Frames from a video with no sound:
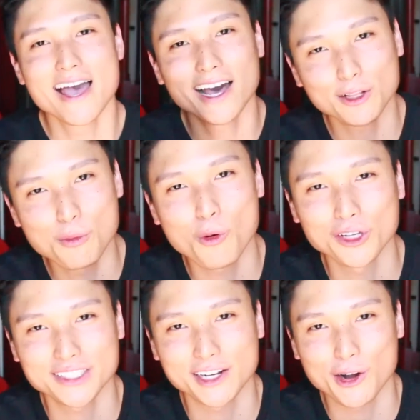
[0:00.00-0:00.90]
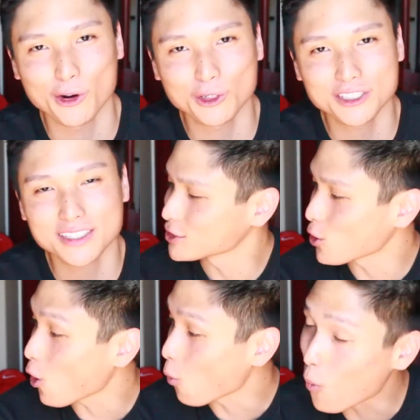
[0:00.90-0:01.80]
Hello boys and girls.
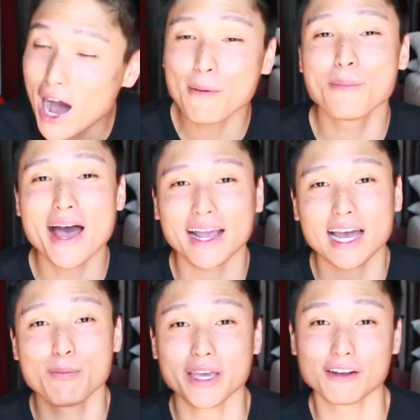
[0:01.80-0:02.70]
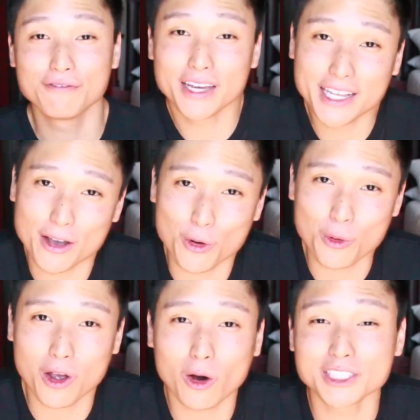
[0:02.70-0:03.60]
So a while back I made a video
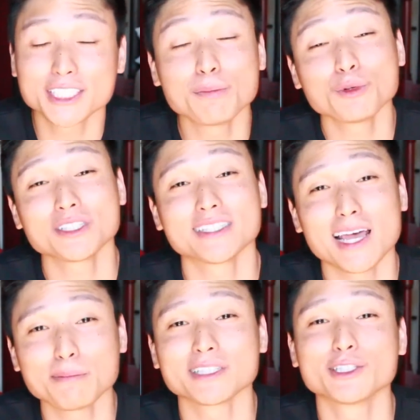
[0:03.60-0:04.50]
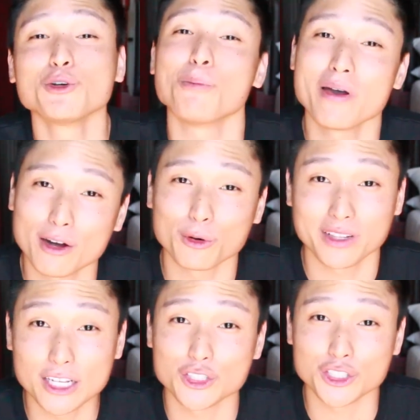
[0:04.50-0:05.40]
called Simple Steps to a Better
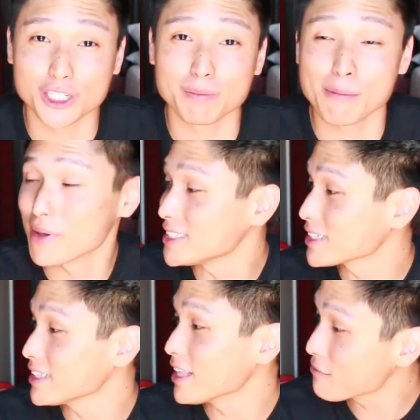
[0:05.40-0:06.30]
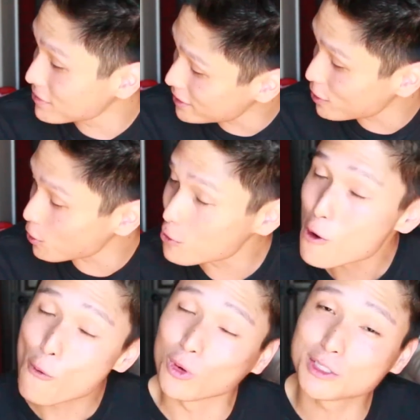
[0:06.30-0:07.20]
Relationship, and basically that video
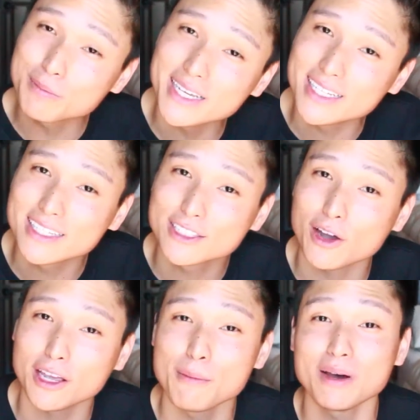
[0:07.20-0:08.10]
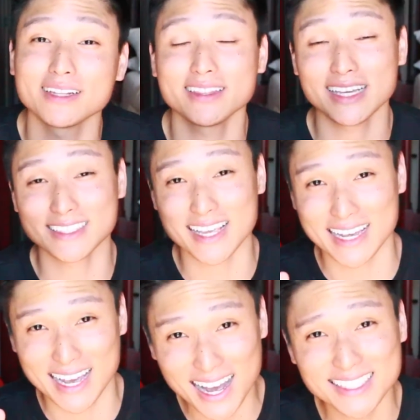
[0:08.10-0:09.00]
was me talking about the things
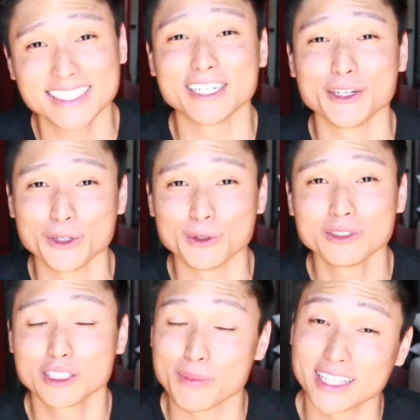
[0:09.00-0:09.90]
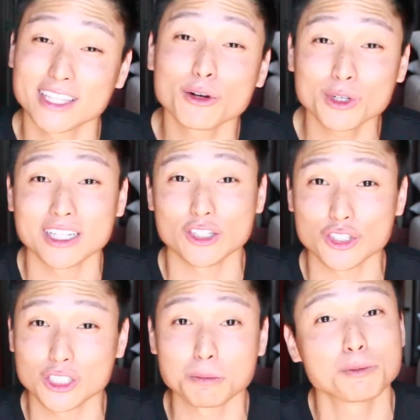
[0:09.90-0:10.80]
that guys can do to make their
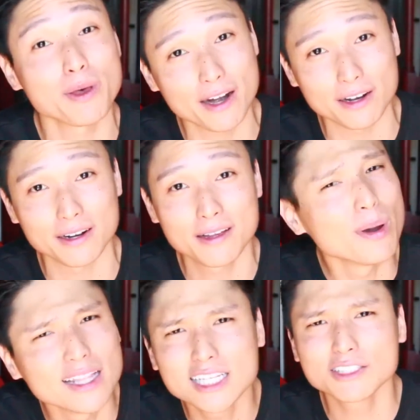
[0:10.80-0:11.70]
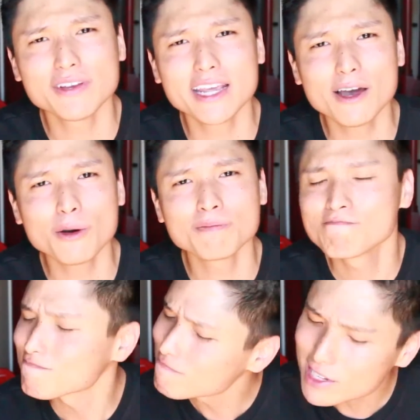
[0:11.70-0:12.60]
relationships better. But in this video,
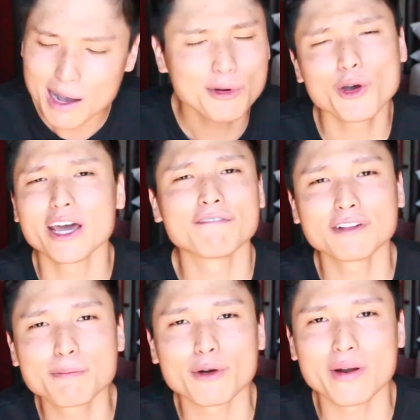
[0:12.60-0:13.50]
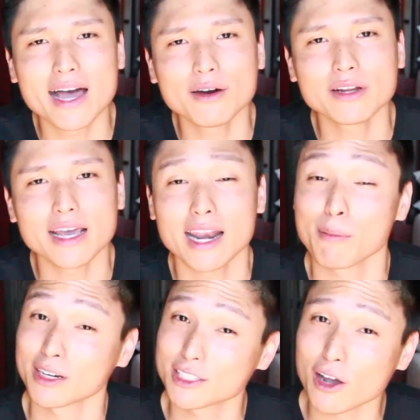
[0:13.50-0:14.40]
I'm gonna go ahead and flip it around, and
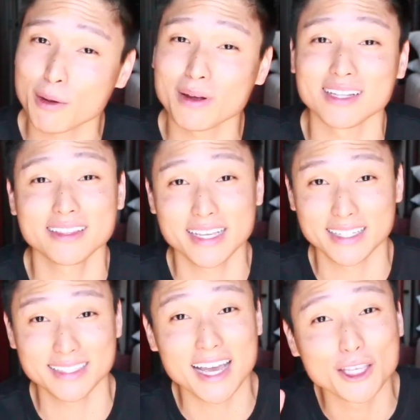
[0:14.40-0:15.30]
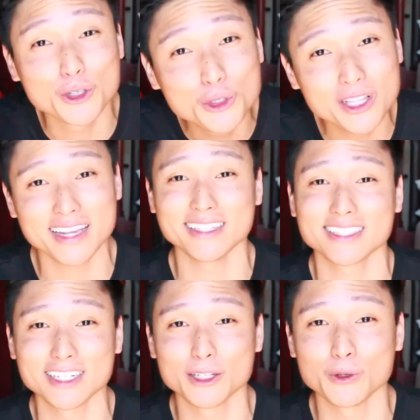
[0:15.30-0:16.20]
I'm gonna talk about the things that you ladies
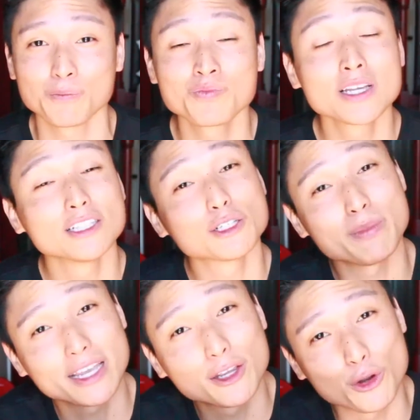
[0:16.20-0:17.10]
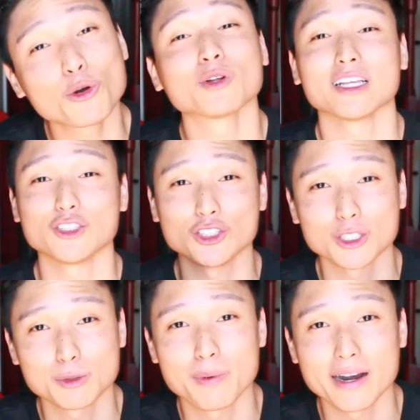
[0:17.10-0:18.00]
can do to make your
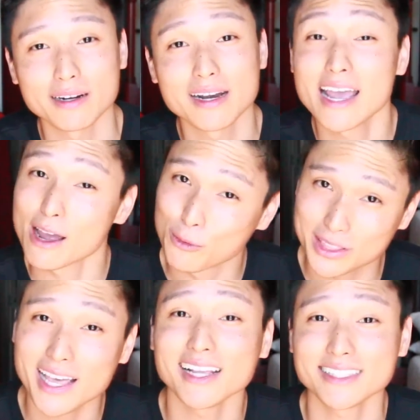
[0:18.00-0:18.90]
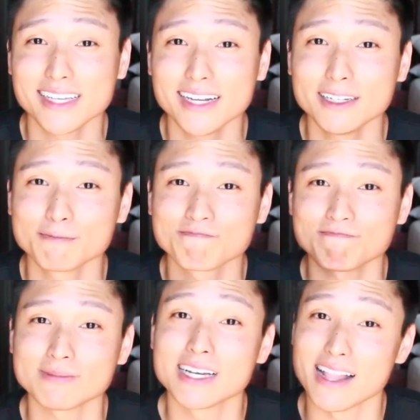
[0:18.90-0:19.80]
relationships better. And with that said,
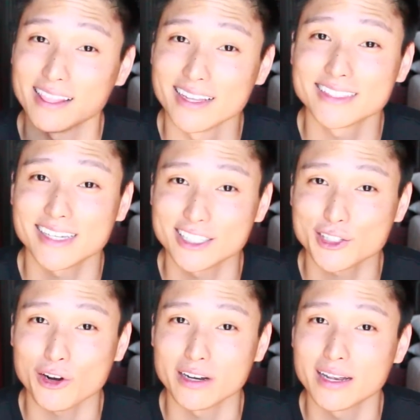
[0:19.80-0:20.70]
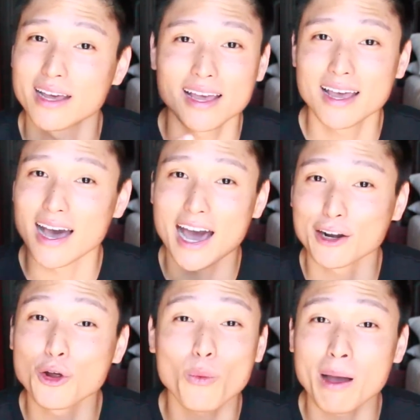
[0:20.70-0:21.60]
let's get started. I
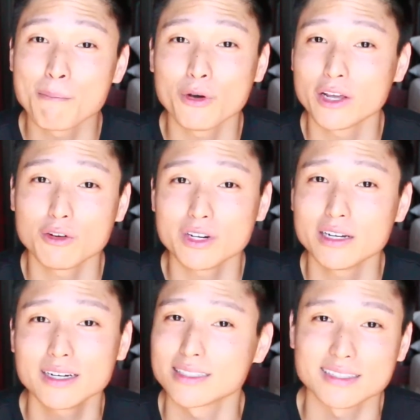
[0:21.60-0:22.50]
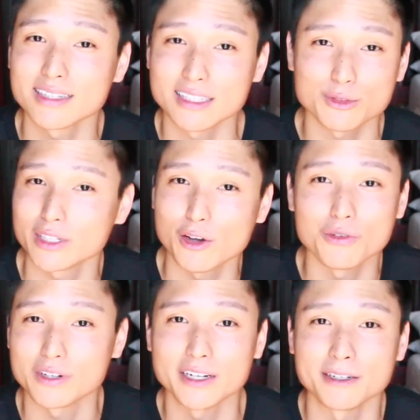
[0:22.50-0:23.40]
don't know why I'm pointing over here because nothing's really
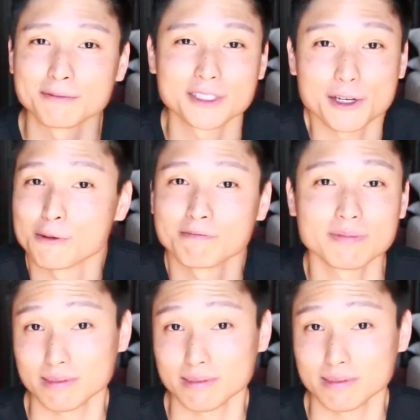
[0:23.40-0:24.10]
over here, so